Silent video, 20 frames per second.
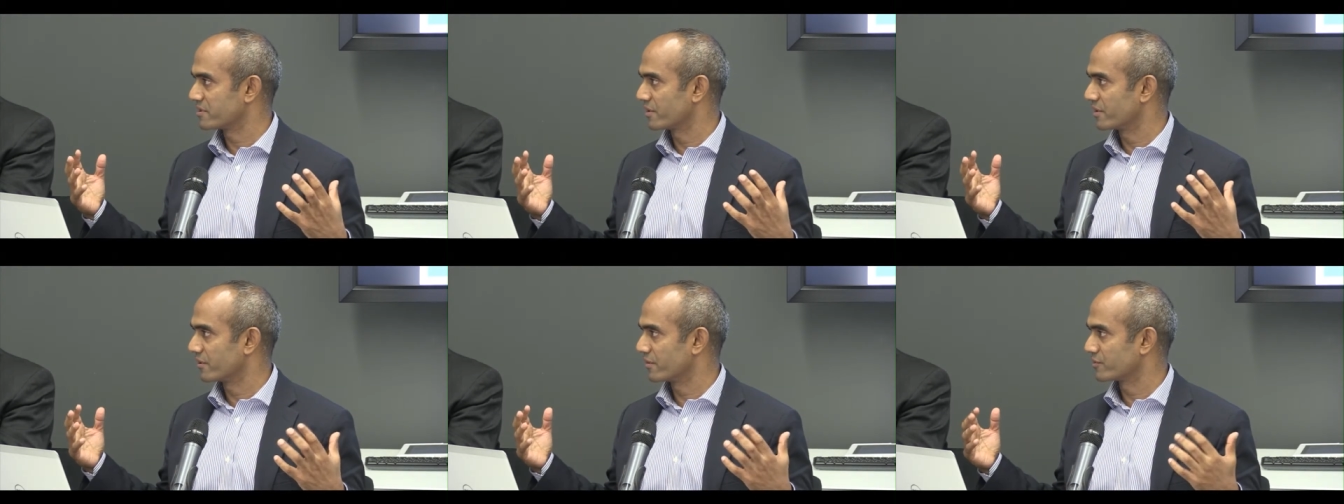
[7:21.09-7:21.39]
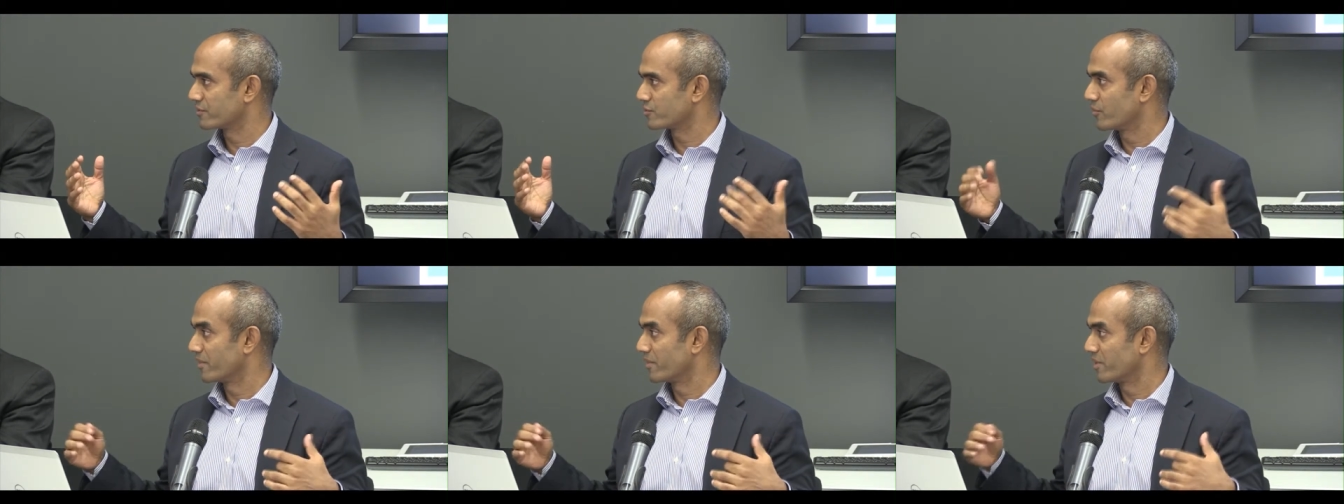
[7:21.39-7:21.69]
you know,
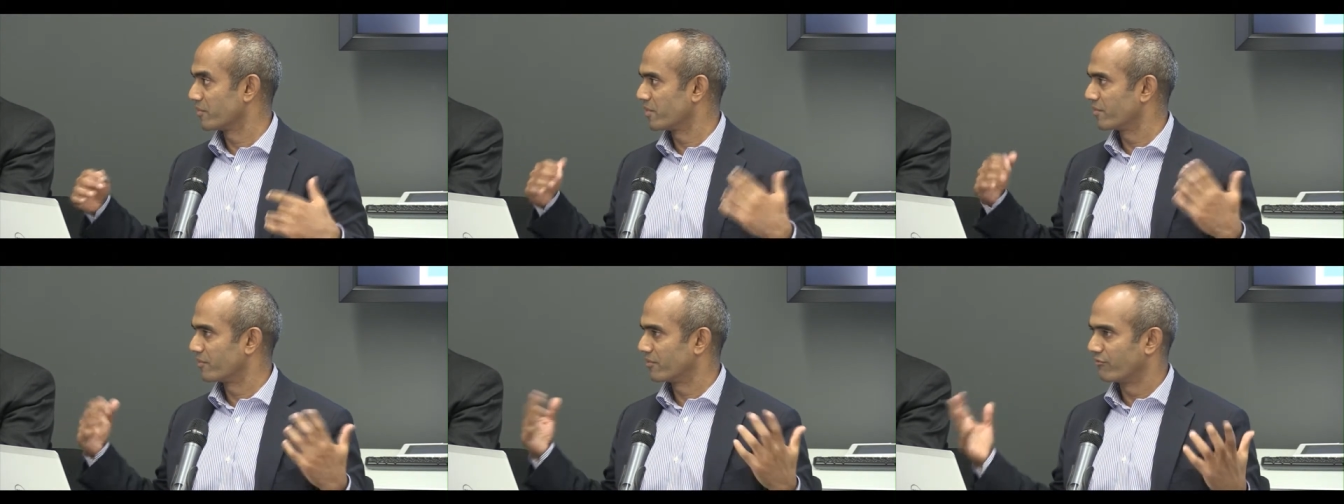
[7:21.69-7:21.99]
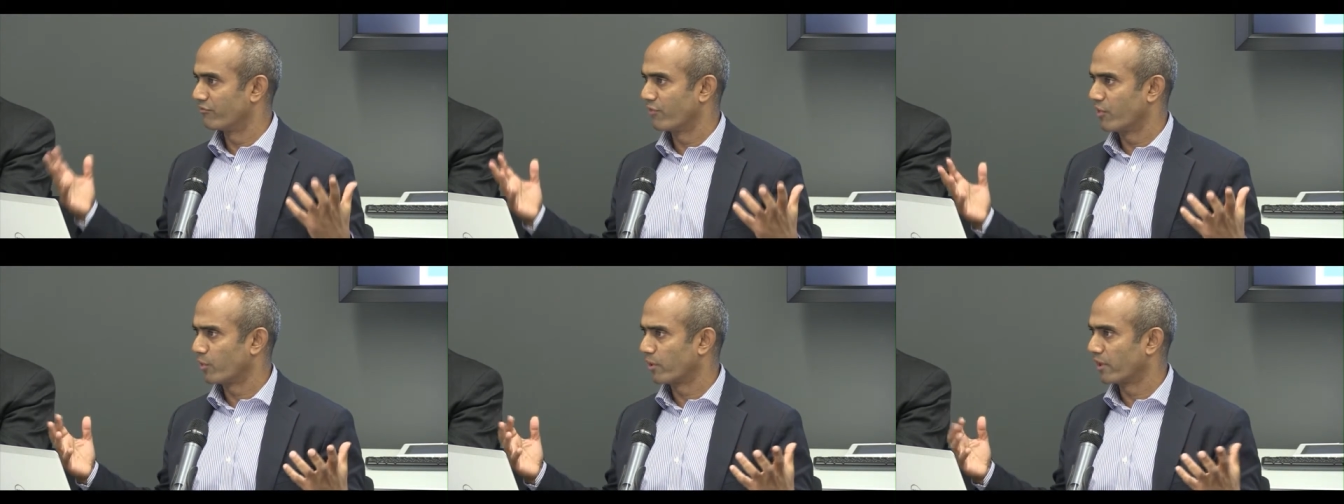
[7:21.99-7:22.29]
so many people
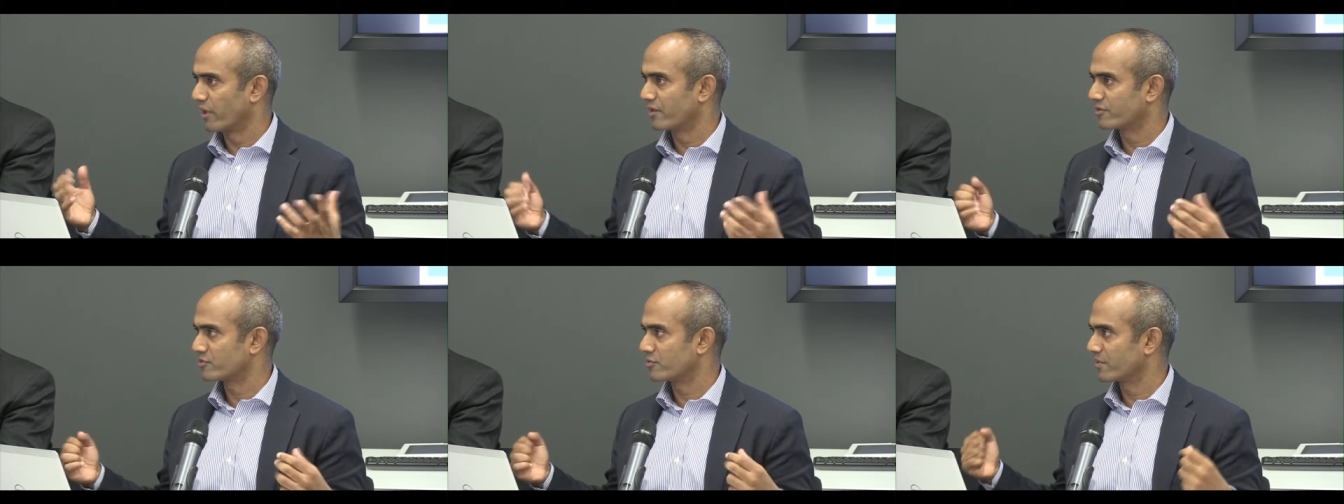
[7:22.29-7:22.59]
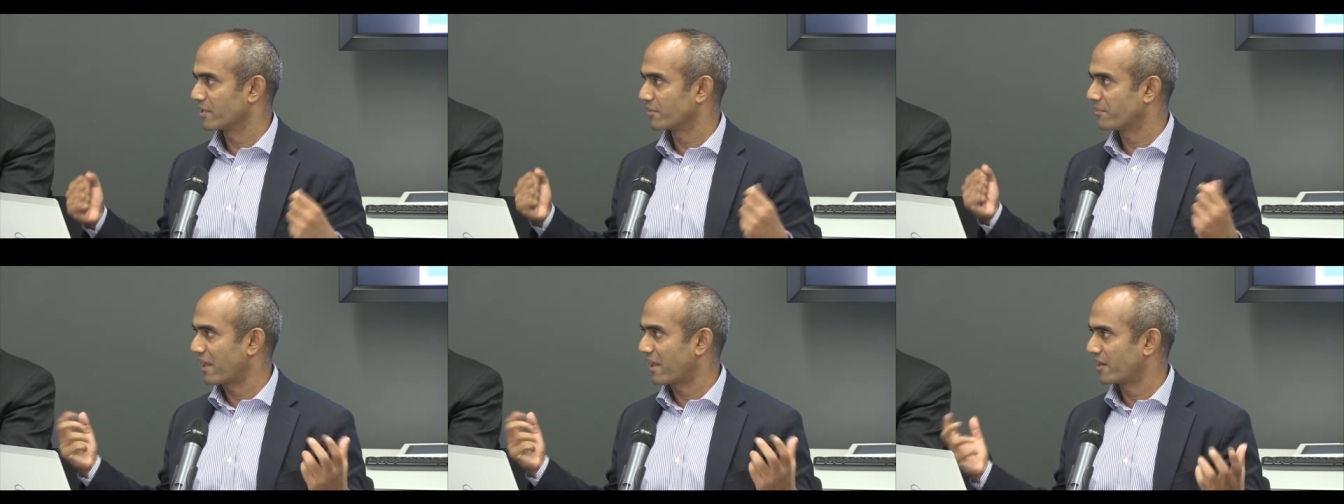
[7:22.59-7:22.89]
voted, so
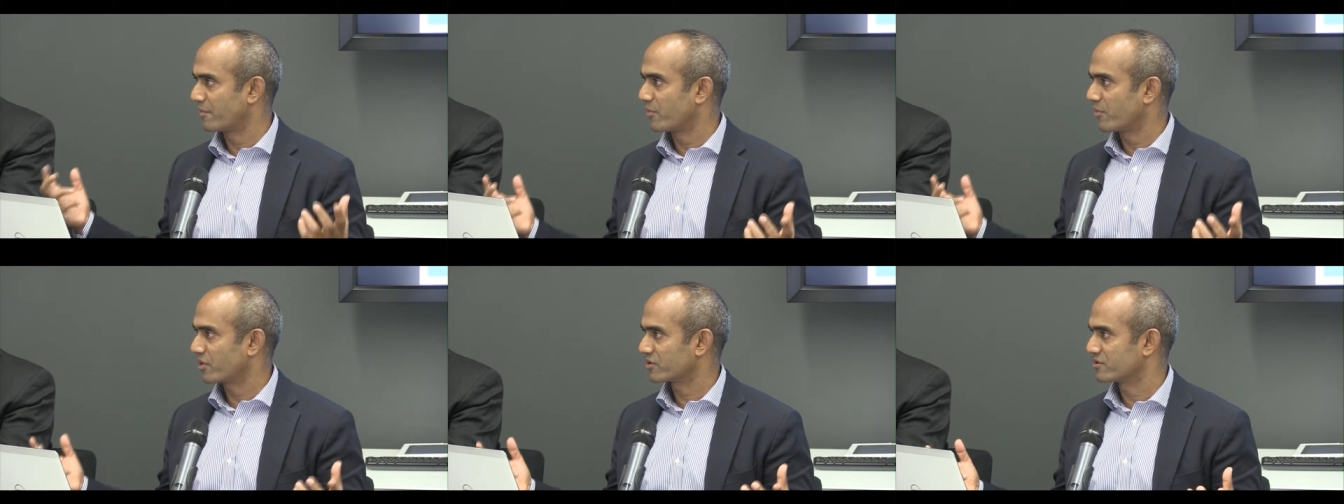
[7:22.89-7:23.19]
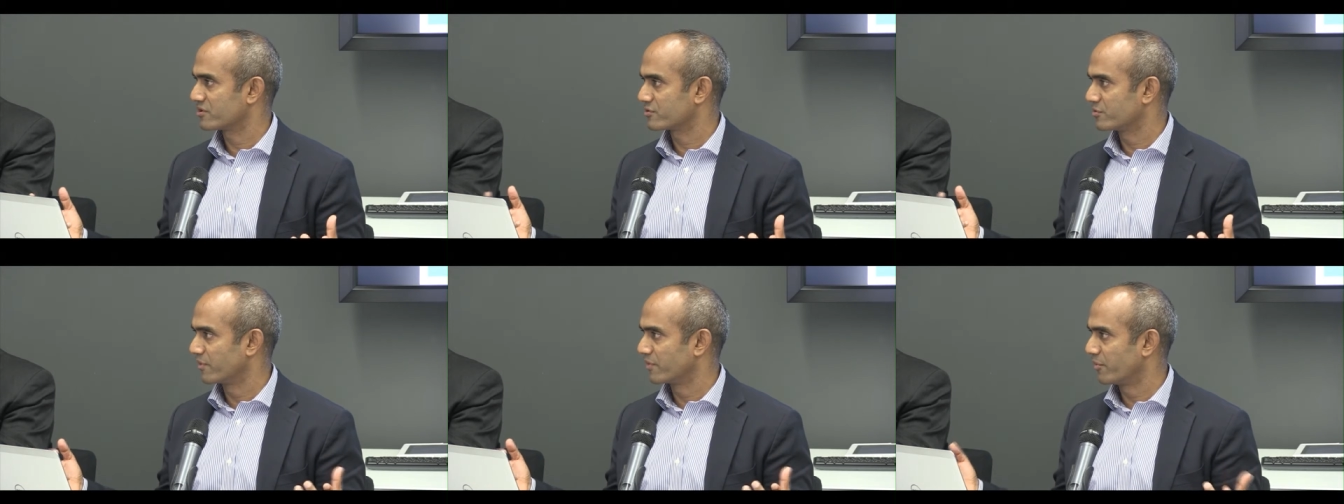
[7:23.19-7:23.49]
many ballot
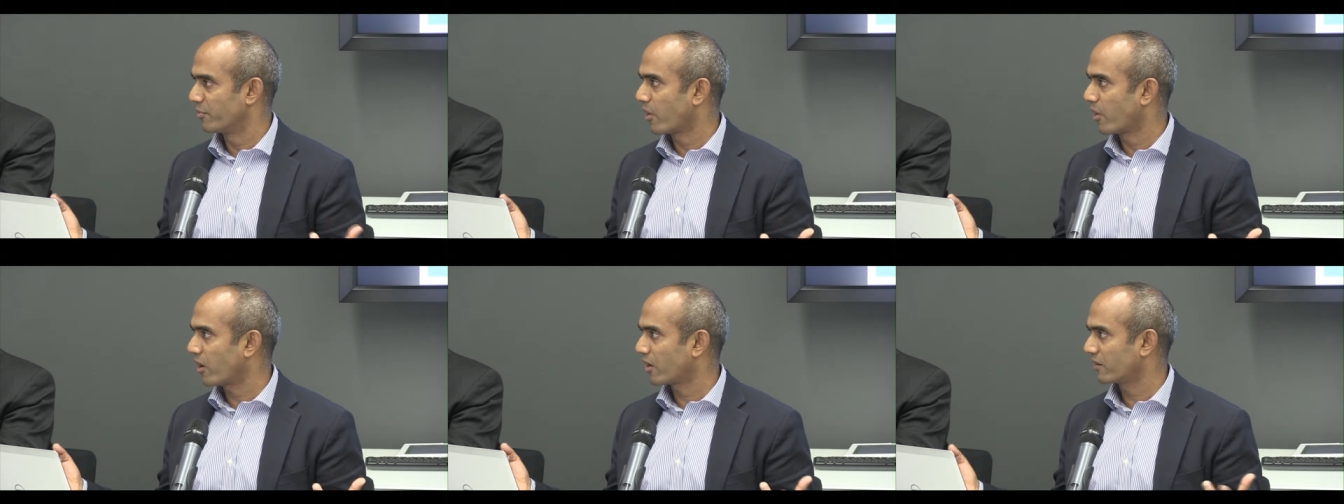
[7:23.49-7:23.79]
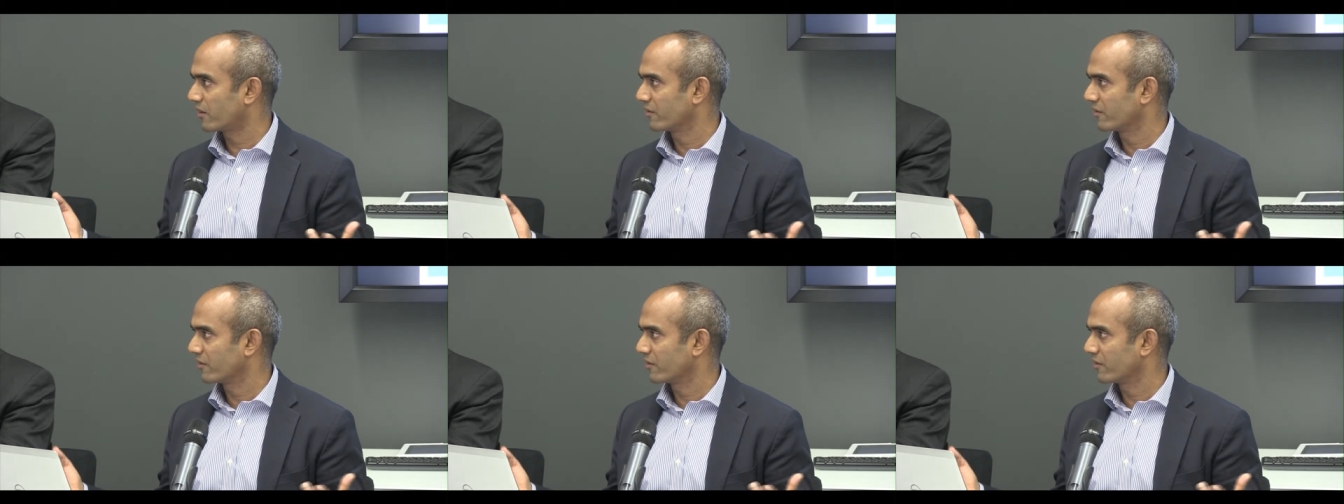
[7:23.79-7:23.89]
boxes to be bought,